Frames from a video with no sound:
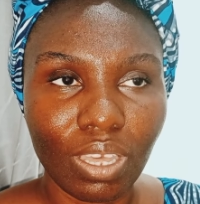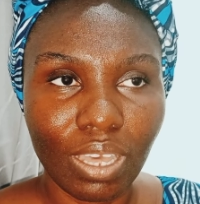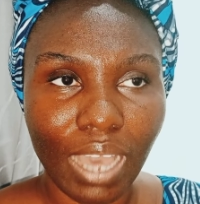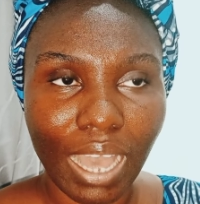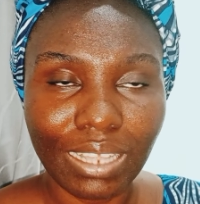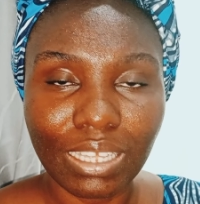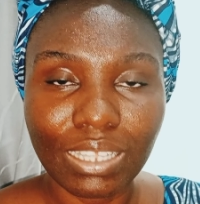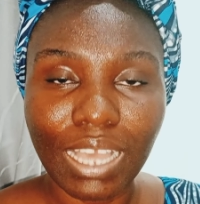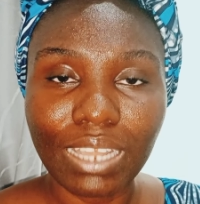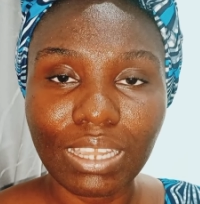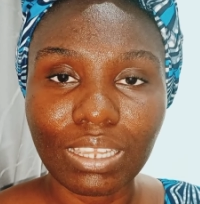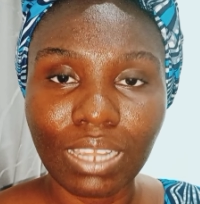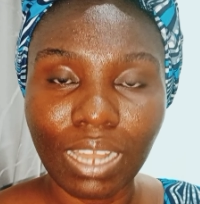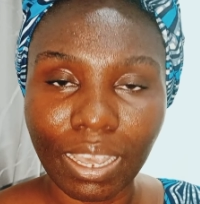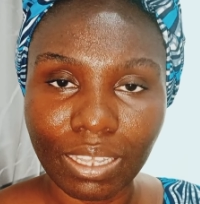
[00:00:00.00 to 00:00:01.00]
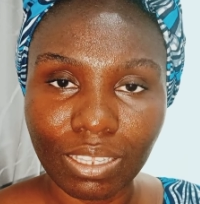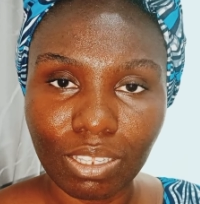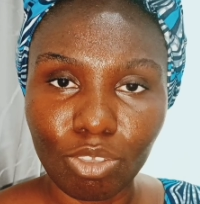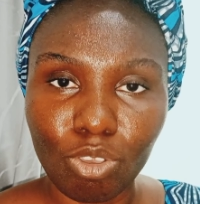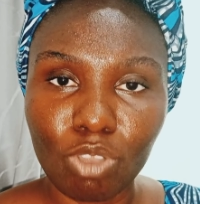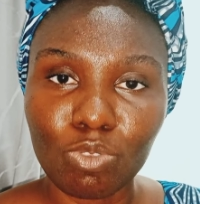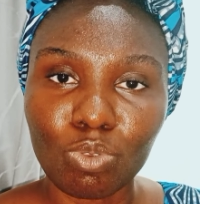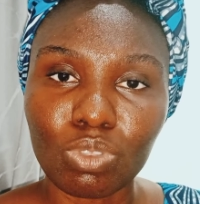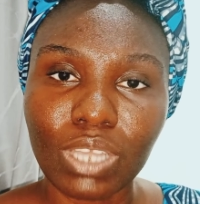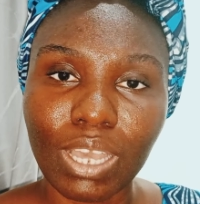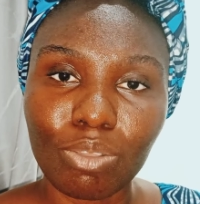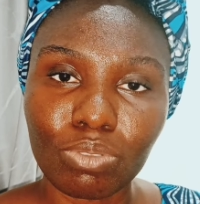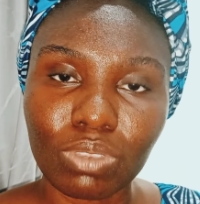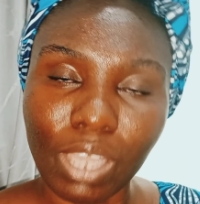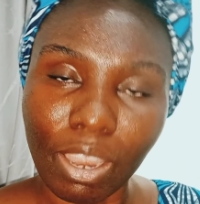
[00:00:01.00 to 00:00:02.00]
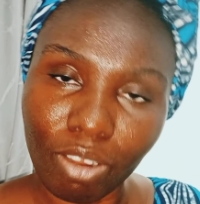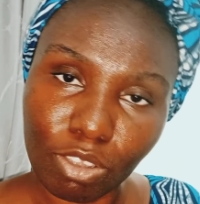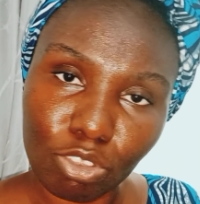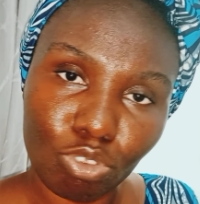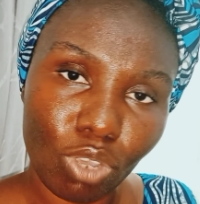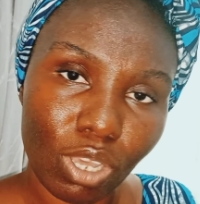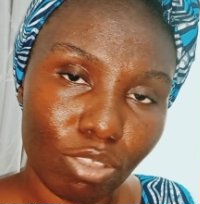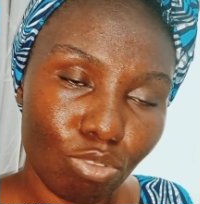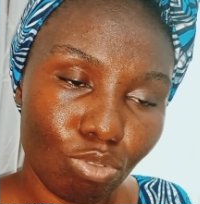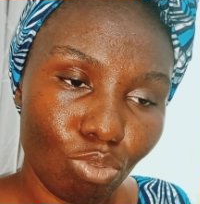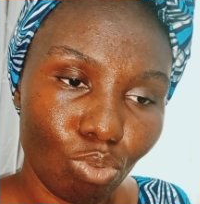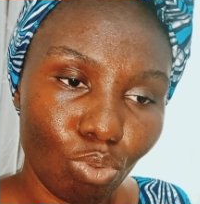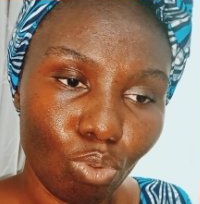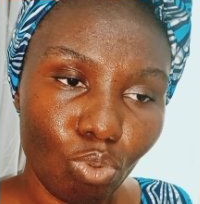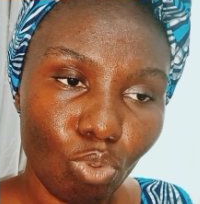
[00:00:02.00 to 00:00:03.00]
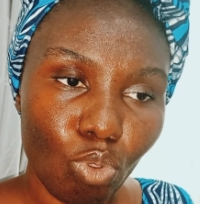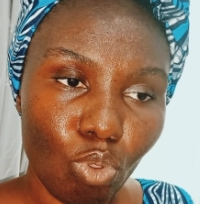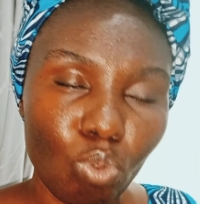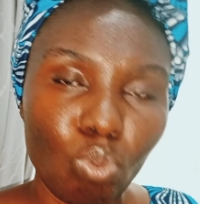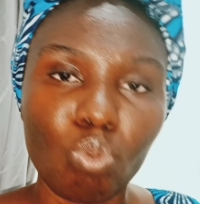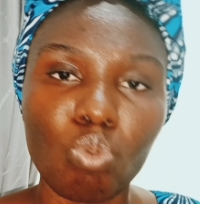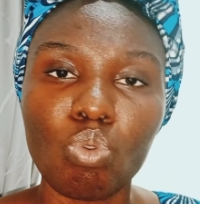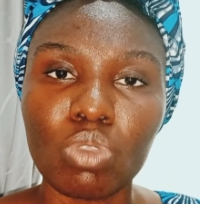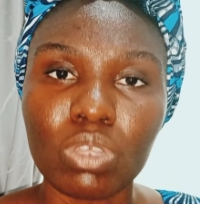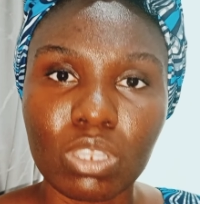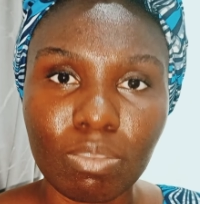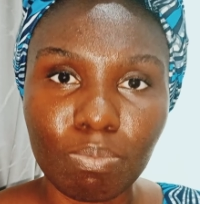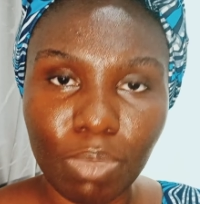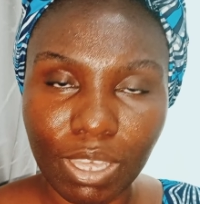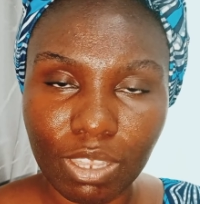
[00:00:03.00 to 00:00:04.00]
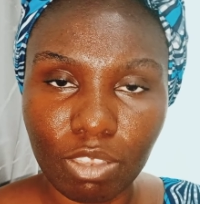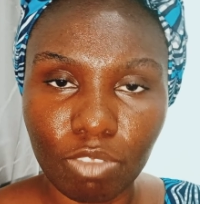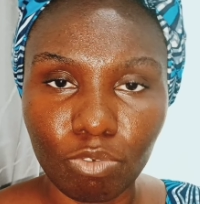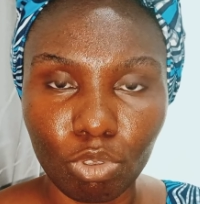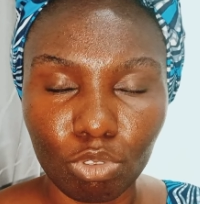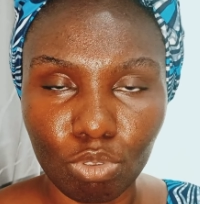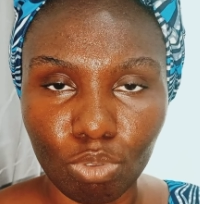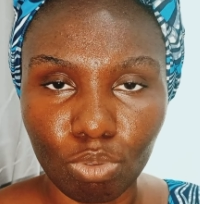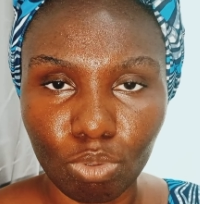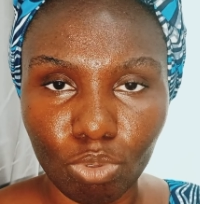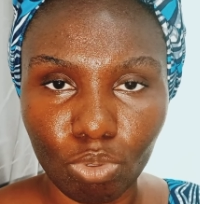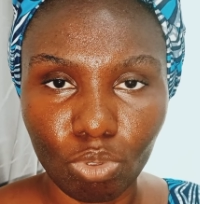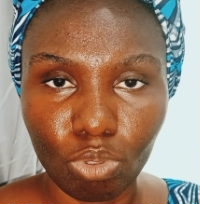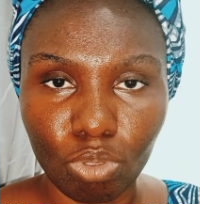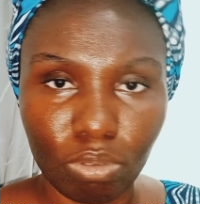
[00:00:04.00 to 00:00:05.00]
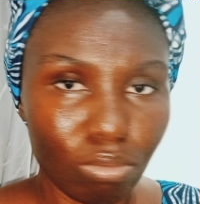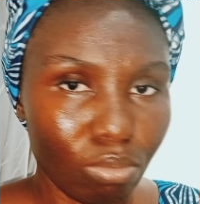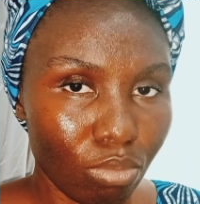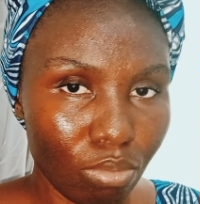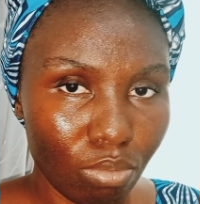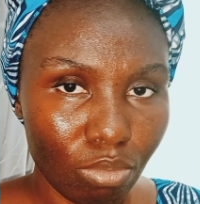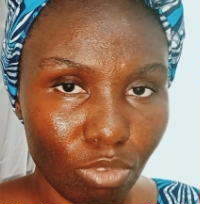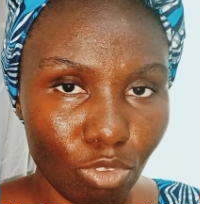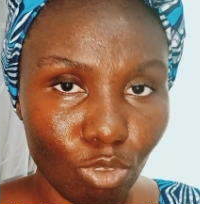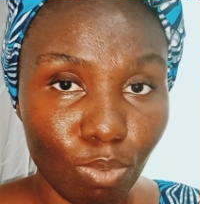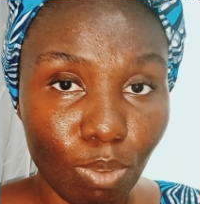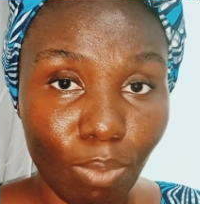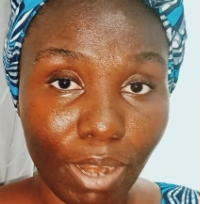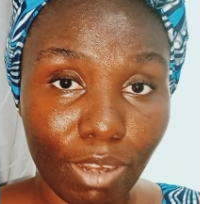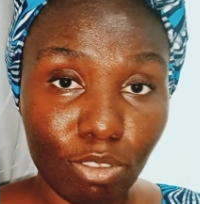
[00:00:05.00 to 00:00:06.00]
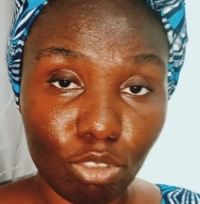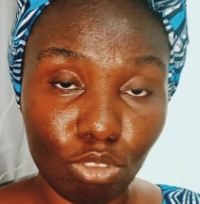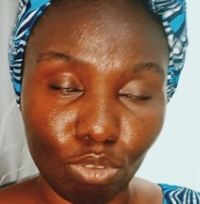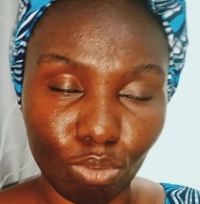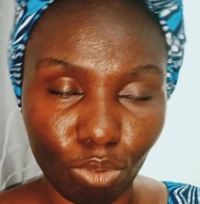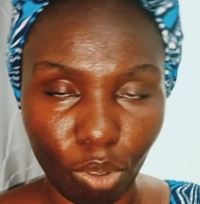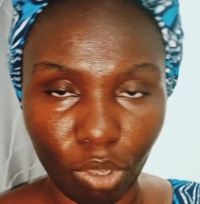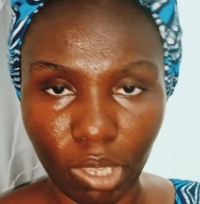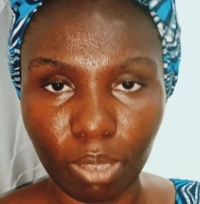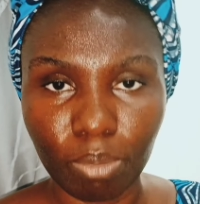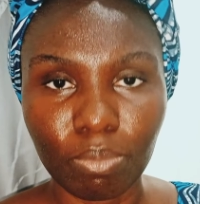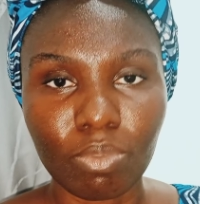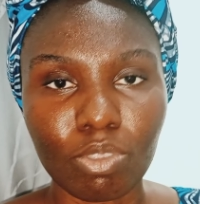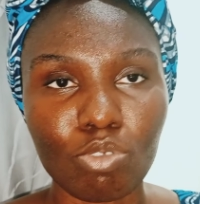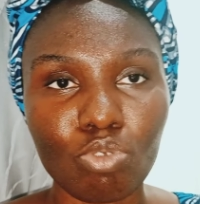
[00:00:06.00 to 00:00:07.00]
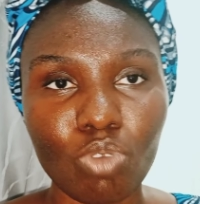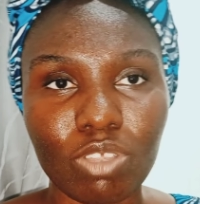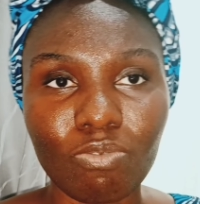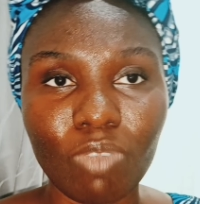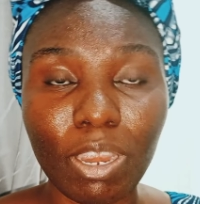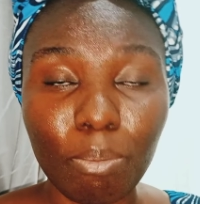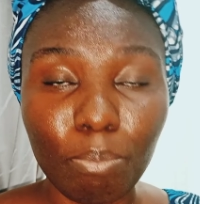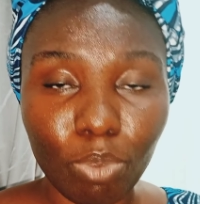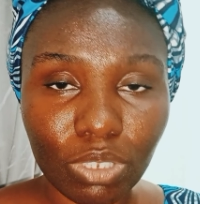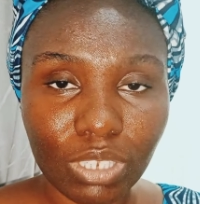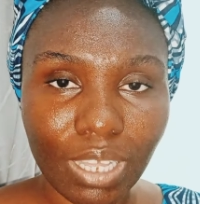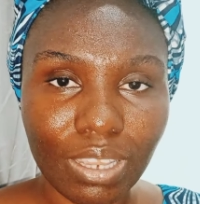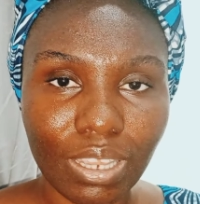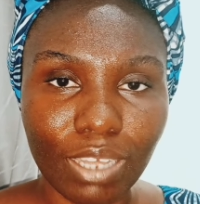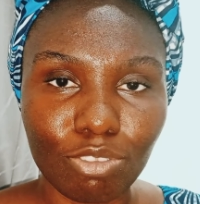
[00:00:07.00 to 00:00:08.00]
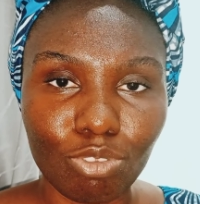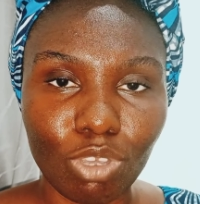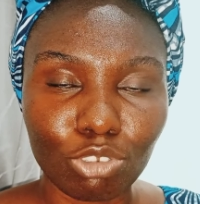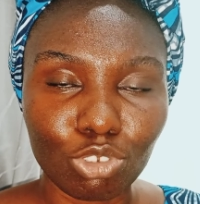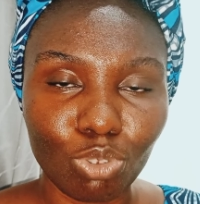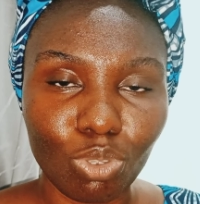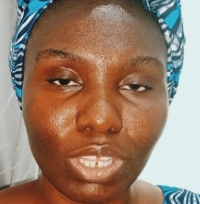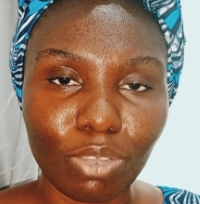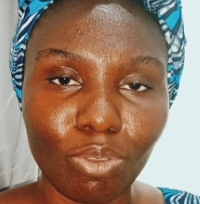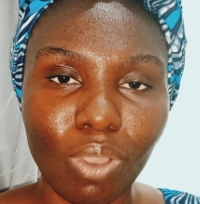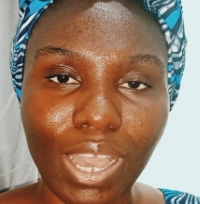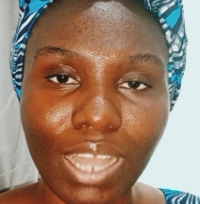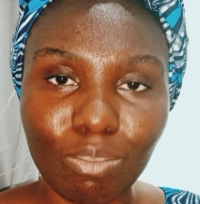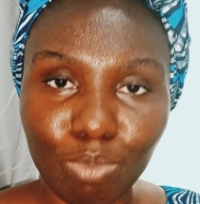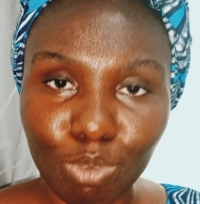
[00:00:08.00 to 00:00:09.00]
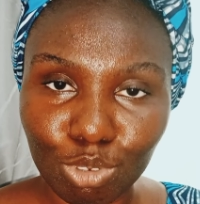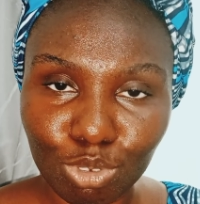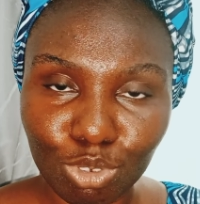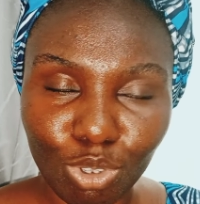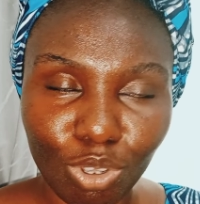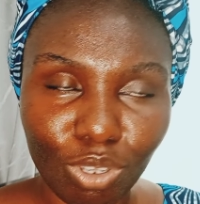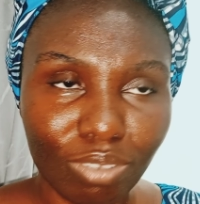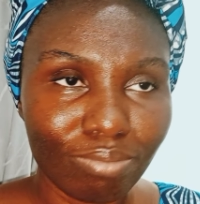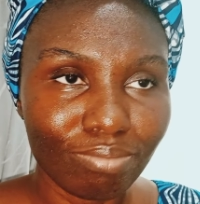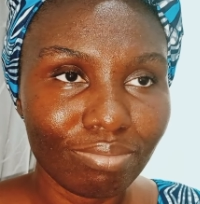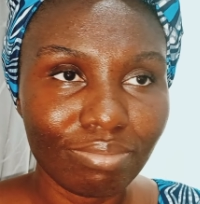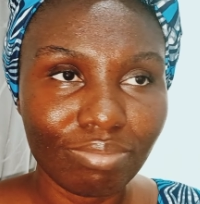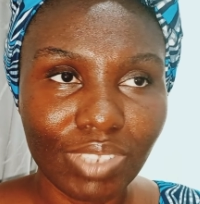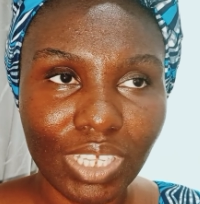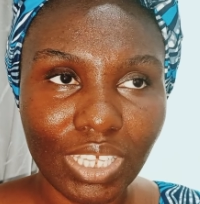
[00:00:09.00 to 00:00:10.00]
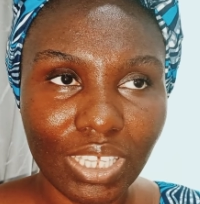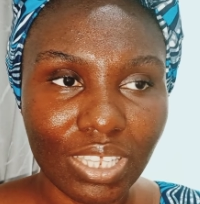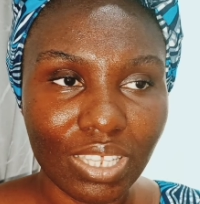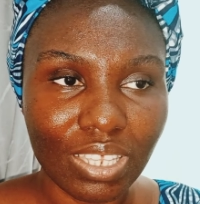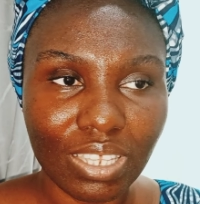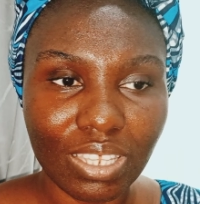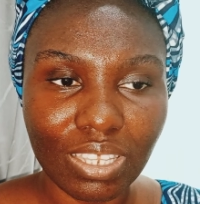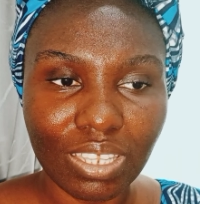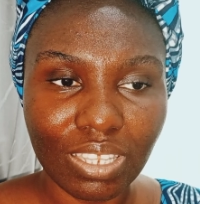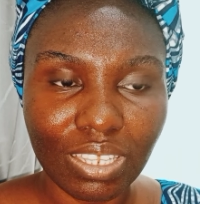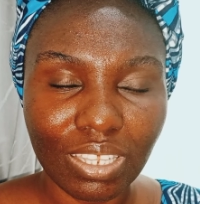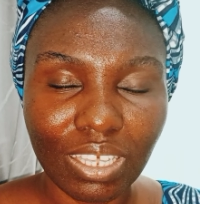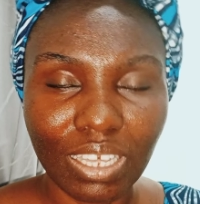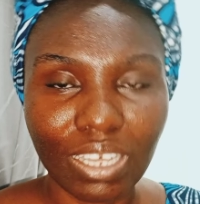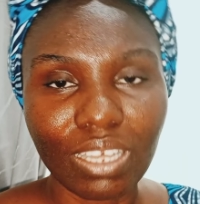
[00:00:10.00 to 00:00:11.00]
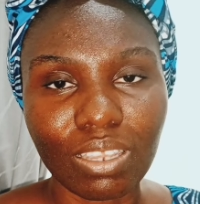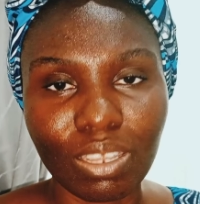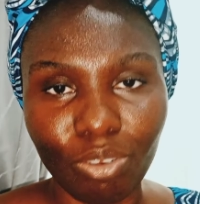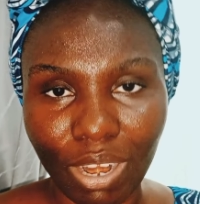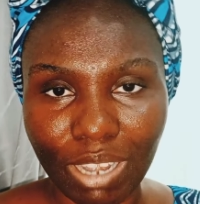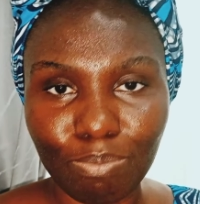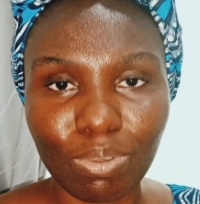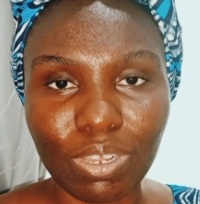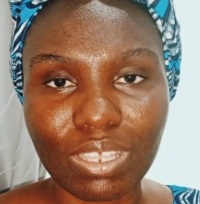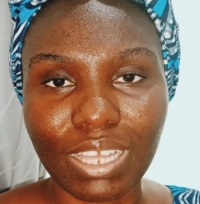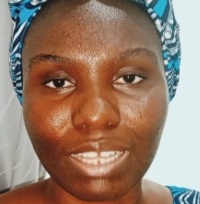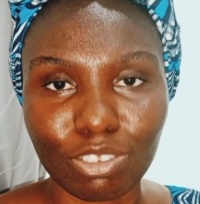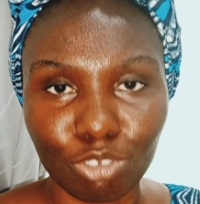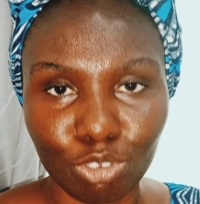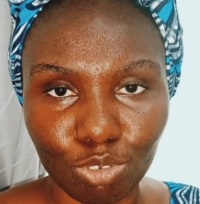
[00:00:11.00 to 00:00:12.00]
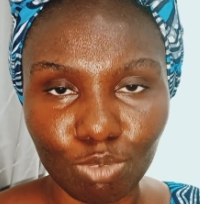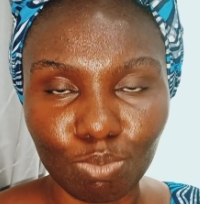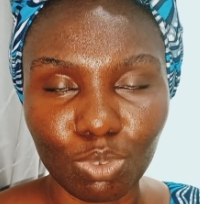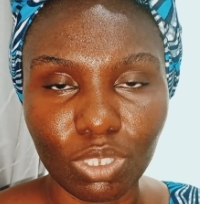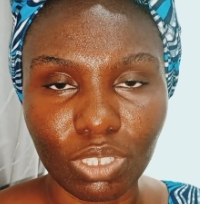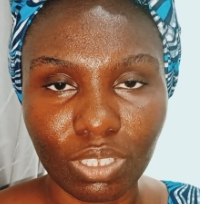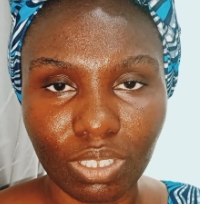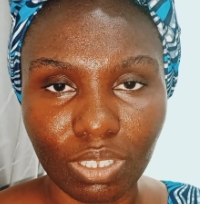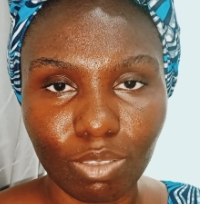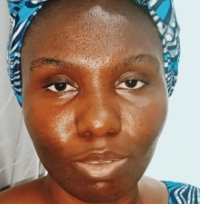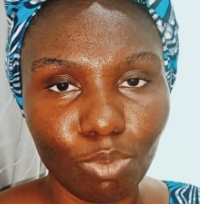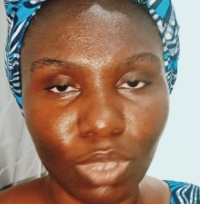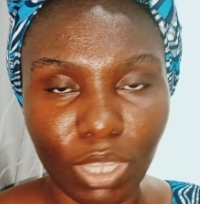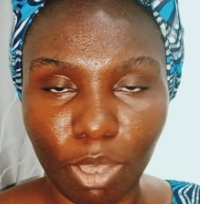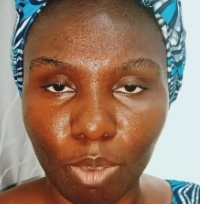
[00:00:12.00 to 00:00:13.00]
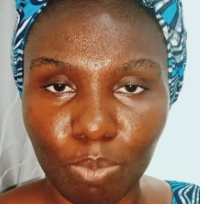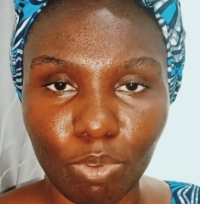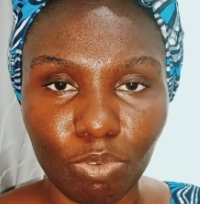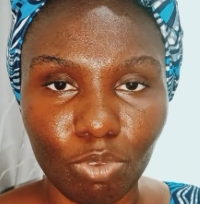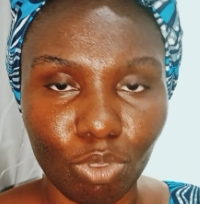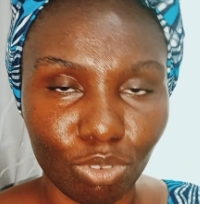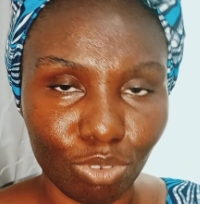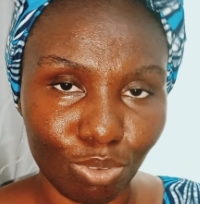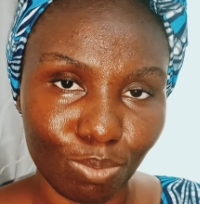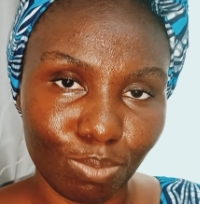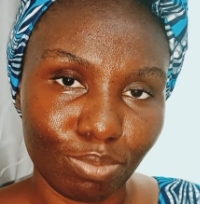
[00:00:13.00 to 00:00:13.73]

And in that line, God will now direct you as to who is best for you to be married to. Okay, so it's very important that you ensure that your heart posture is in the right place that it should be, with the help of God.